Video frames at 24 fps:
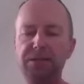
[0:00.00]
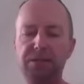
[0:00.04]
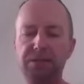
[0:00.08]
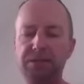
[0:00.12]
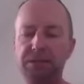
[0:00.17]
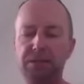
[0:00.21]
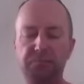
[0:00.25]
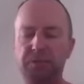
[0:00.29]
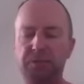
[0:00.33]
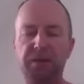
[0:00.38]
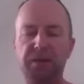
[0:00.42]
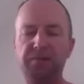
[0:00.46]

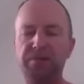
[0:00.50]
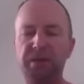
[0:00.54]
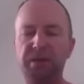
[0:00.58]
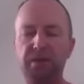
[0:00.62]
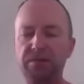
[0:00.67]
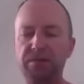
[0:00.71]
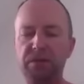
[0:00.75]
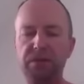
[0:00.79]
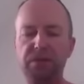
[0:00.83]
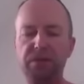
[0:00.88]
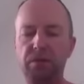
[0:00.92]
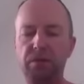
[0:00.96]
he's been in
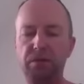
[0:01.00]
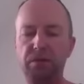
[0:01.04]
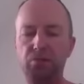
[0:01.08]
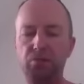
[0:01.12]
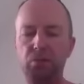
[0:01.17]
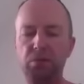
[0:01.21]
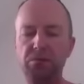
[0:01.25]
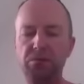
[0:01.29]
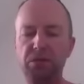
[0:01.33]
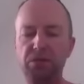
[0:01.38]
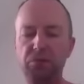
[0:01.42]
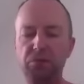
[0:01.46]
various other
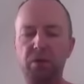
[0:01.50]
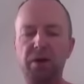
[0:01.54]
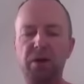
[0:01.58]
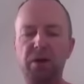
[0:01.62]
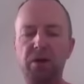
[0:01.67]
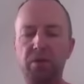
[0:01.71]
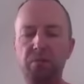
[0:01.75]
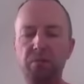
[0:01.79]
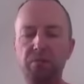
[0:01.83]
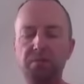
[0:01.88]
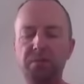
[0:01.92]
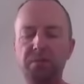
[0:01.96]
groups as
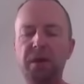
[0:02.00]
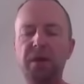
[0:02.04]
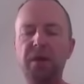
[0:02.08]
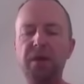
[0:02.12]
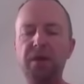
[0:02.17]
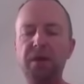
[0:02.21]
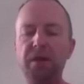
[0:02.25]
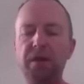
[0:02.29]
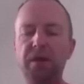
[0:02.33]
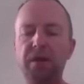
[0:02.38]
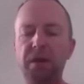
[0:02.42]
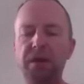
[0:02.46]
well.
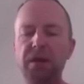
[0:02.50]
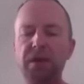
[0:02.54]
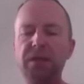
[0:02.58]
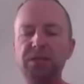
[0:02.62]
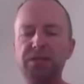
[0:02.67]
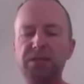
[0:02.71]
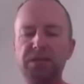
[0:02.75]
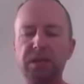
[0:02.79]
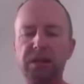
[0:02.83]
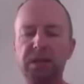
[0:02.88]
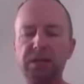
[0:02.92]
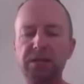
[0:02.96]
And he
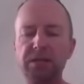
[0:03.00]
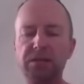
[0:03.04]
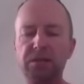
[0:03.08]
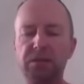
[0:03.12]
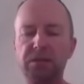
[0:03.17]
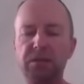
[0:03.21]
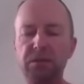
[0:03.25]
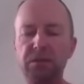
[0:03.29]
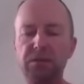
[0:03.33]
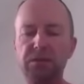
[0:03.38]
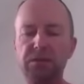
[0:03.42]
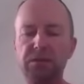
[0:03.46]
says
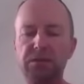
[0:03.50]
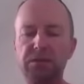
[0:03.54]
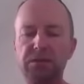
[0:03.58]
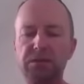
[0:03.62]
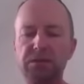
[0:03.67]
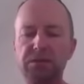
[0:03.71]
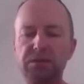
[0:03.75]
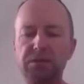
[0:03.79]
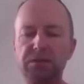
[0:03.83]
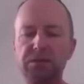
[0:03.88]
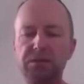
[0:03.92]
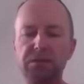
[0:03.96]

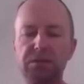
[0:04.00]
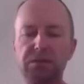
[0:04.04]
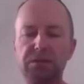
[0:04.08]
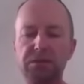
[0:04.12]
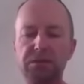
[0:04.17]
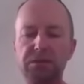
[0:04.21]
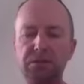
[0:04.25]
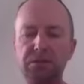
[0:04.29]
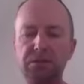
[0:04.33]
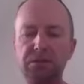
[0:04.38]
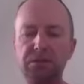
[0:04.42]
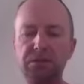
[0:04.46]
that
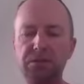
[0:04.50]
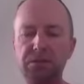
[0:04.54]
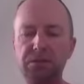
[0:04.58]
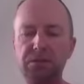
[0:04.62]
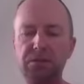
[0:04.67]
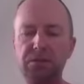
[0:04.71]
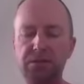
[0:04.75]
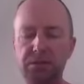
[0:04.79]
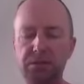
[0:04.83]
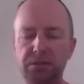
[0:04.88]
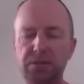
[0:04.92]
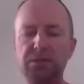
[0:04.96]

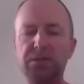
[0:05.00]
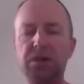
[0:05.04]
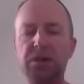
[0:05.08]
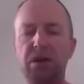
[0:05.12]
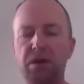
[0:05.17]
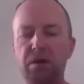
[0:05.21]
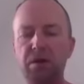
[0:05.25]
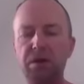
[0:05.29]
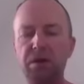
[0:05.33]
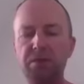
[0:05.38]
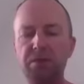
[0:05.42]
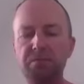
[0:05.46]
at the
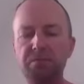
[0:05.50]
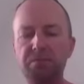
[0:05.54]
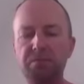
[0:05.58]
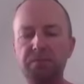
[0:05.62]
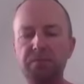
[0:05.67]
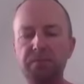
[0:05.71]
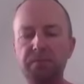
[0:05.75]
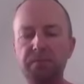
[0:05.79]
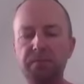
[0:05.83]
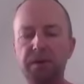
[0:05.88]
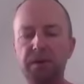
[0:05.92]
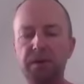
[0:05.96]
time,
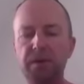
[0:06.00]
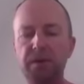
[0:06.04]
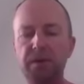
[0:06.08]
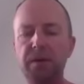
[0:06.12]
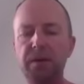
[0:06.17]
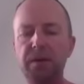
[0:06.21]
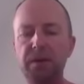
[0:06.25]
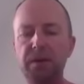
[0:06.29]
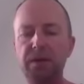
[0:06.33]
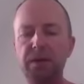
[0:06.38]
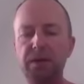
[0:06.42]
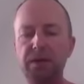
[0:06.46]

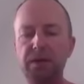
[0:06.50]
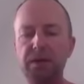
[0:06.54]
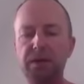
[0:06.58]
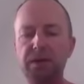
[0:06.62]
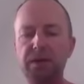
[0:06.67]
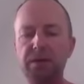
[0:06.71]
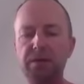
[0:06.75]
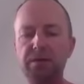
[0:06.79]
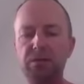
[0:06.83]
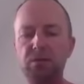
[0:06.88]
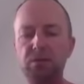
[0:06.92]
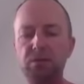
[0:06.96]

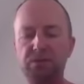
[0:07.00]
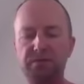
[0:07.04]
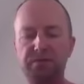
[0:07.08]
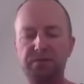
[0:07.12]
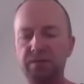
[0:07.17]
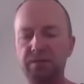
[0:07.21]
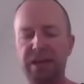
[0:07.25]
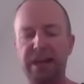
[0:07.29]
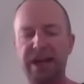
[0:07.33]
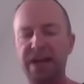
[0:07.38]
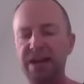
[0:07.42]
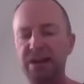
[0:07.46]
he was
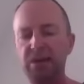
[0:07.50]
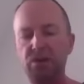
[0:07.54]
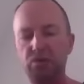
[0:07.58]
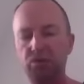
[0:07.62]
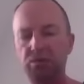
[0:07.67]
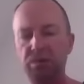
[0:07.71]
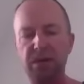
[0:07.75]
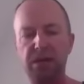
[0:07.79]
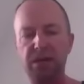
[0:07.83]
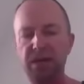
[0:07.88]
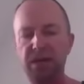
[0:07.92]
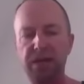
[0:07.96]
very
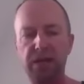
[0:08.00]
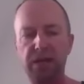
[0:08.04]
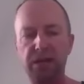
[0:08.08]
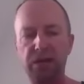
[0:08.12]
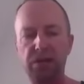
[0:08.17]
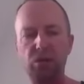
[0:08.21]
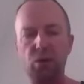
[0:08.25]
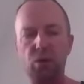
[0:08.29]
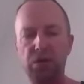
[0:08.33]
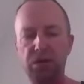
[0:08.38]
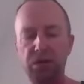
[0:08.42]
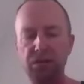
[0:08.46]
angry and he had a
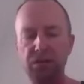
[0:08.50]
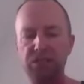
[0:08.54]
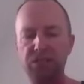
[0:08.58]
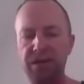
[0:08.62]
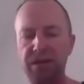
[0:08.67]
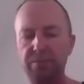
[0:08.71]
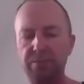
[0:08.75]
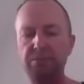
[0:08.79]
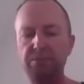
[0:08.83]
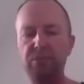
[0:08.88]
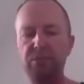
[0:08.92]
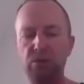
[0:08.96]
lot of
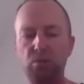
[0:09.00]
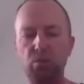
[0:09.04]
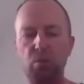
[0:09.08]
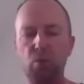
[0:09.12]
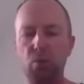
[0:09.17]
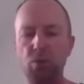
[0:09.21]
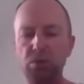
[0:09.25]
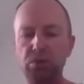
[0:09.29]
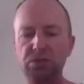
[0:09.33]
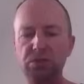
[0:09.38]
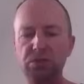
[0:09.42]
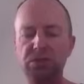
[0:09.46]
contempt
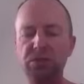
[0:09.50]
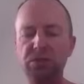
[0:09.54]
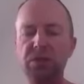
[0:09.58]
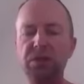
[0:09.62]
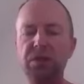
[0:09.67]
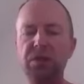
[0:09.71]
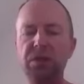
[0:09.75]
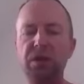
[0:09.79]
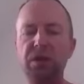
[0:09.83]
towards